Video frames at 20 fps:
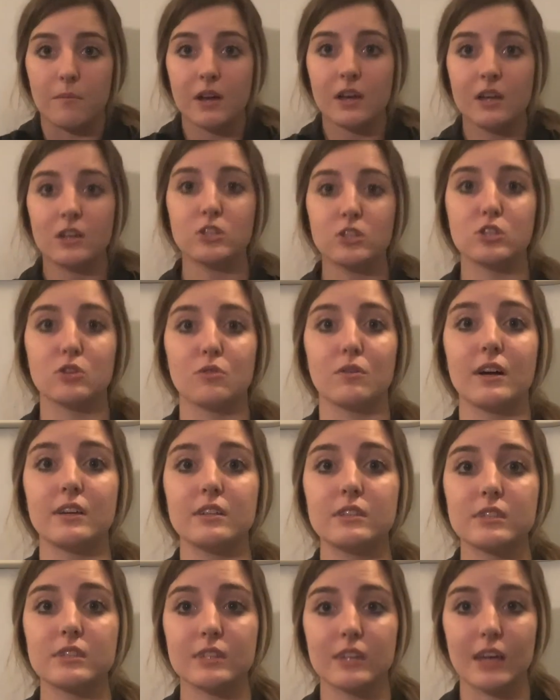So ice
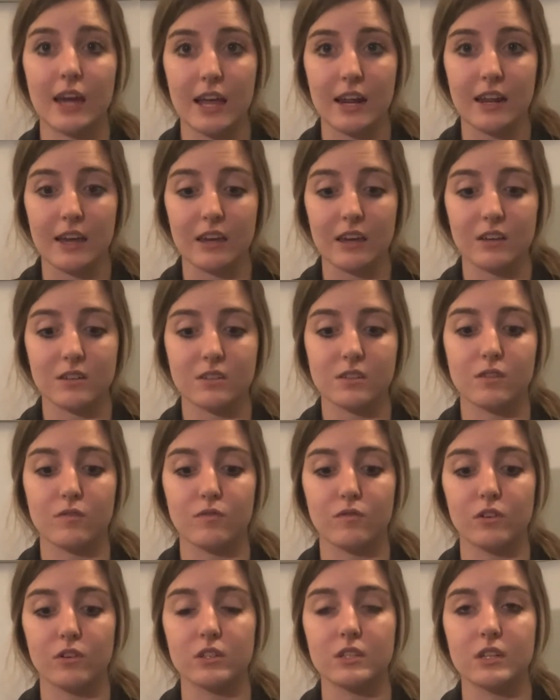skating is the
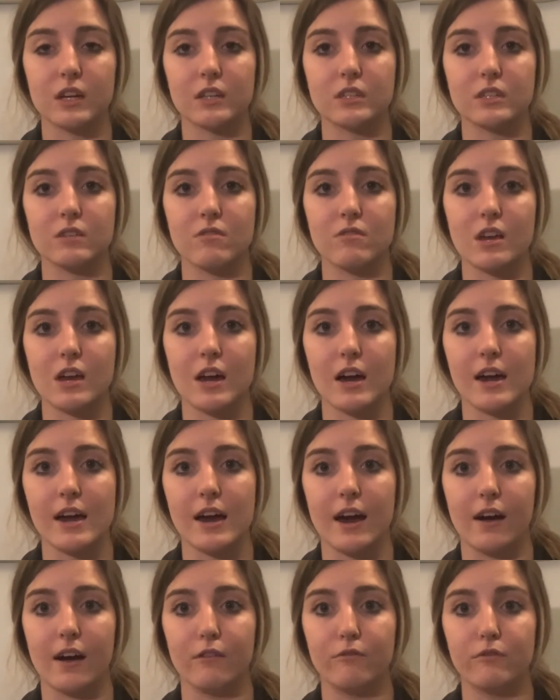first activity I
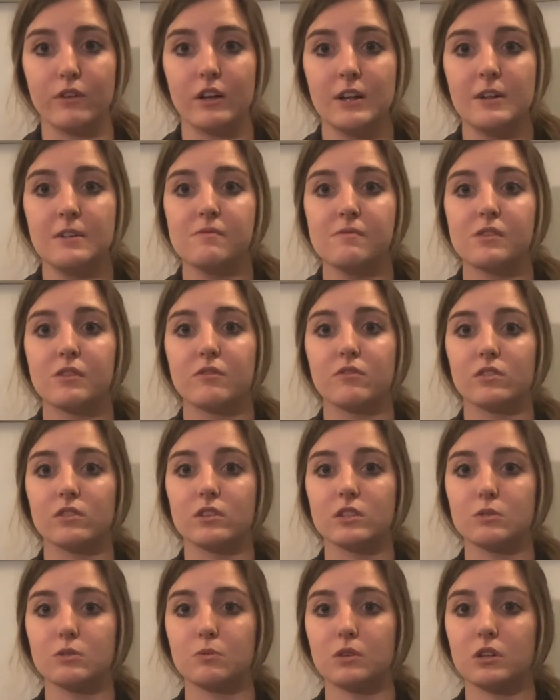have. For
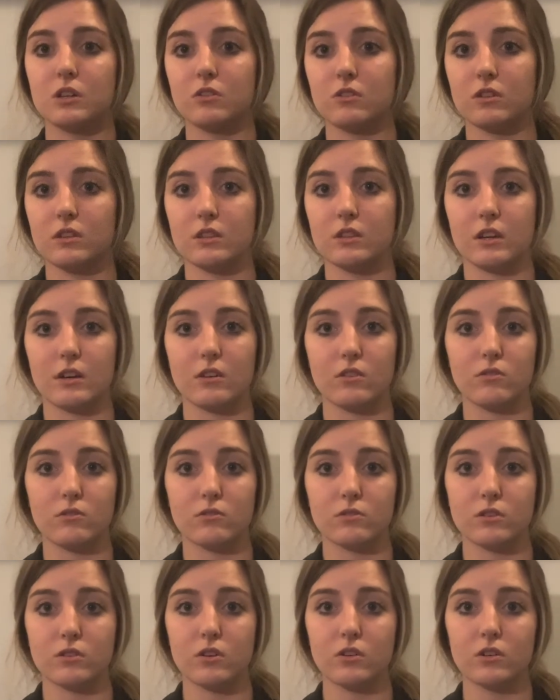this one, you're in those
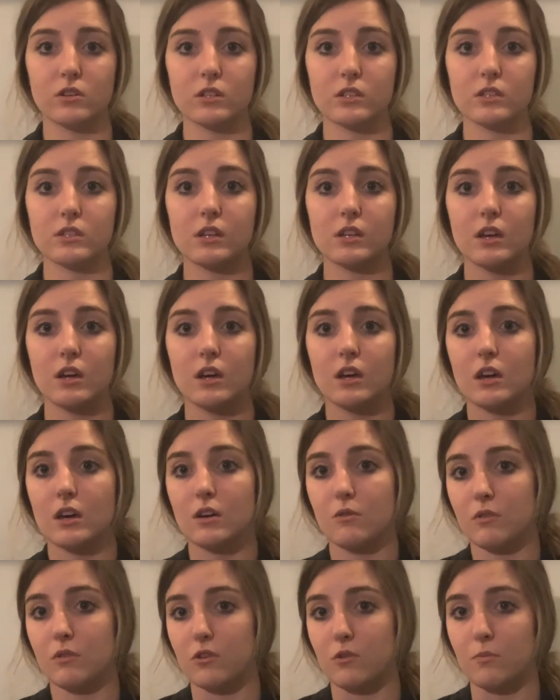hooks
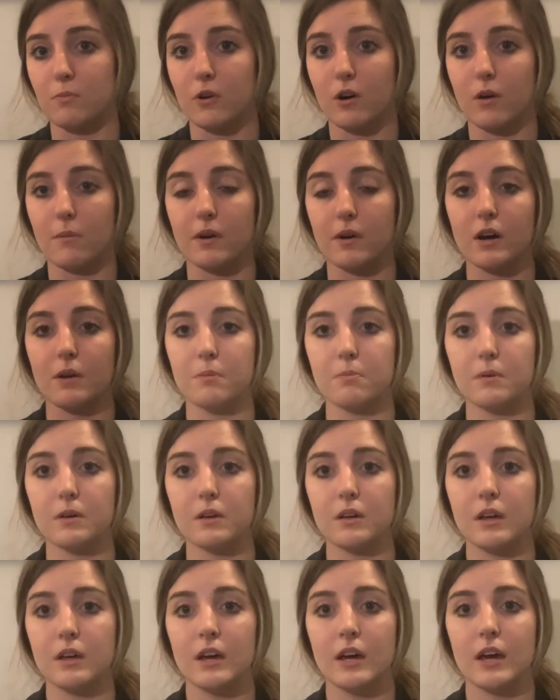with your palm up,
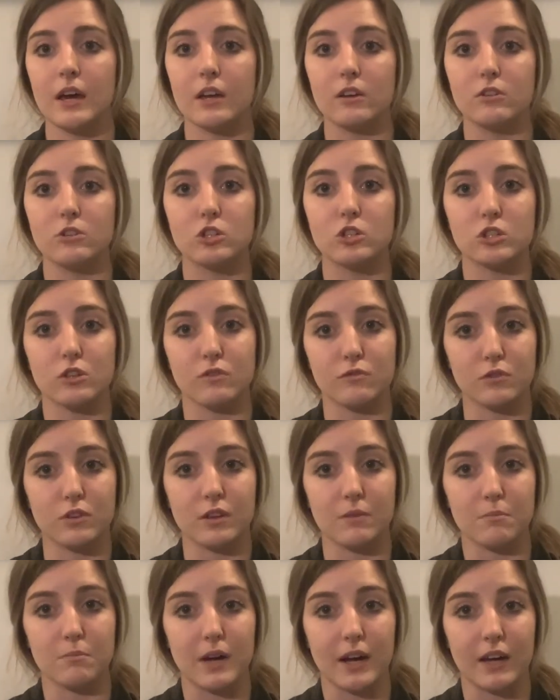and you just shuffle them
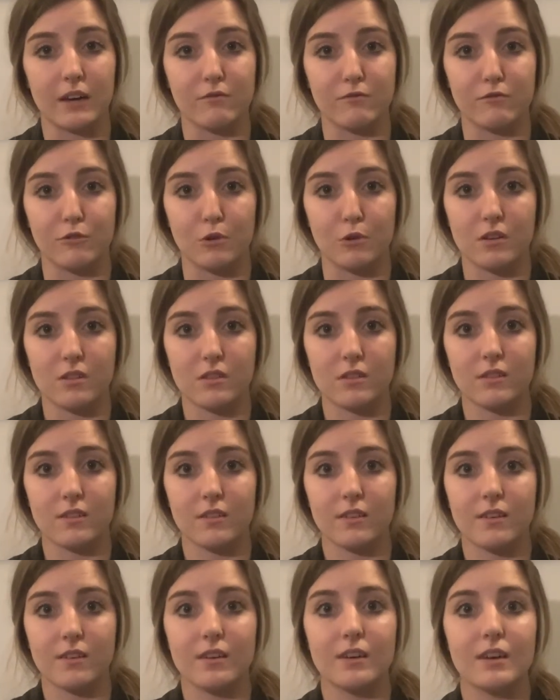back and forth.
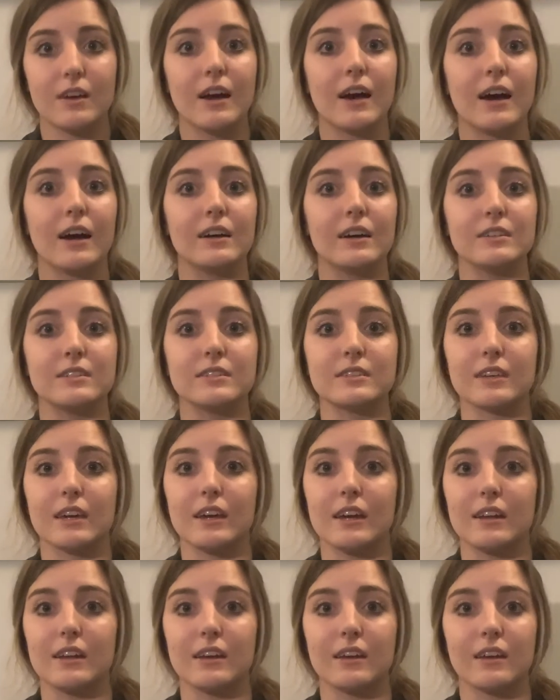Ice
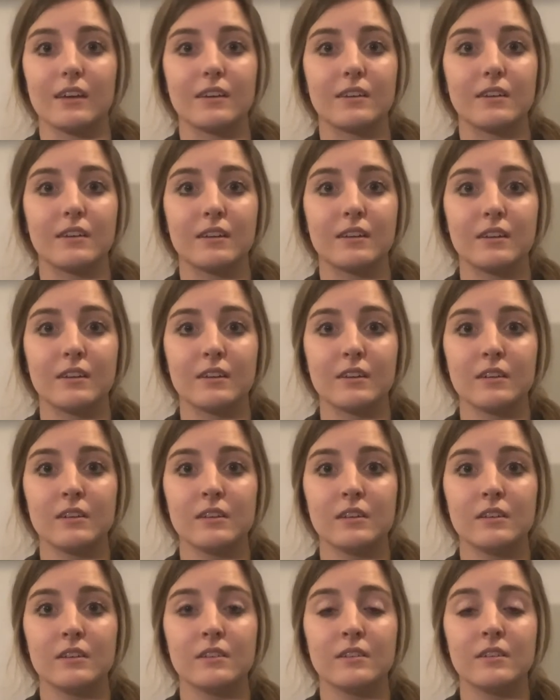skating.
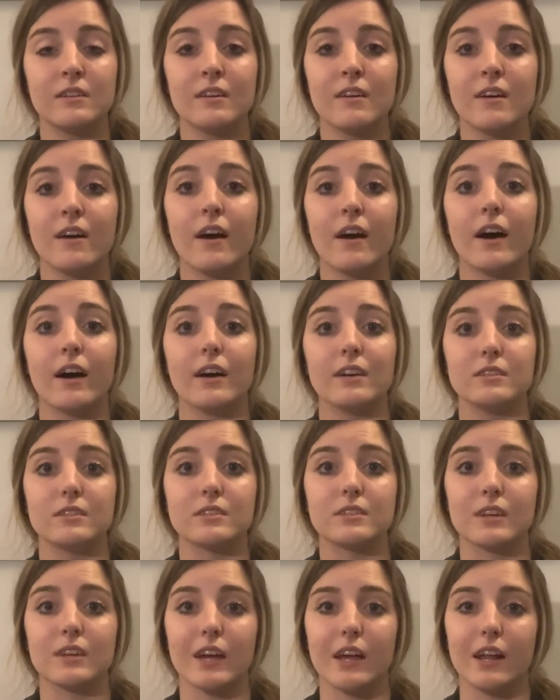Ice
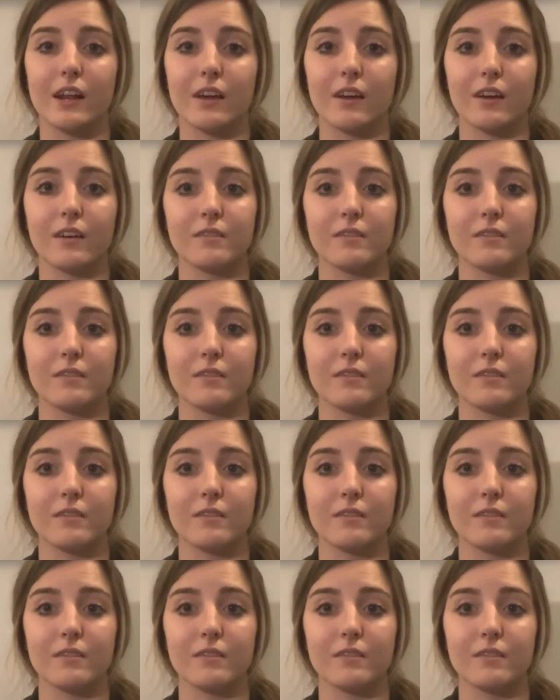skating.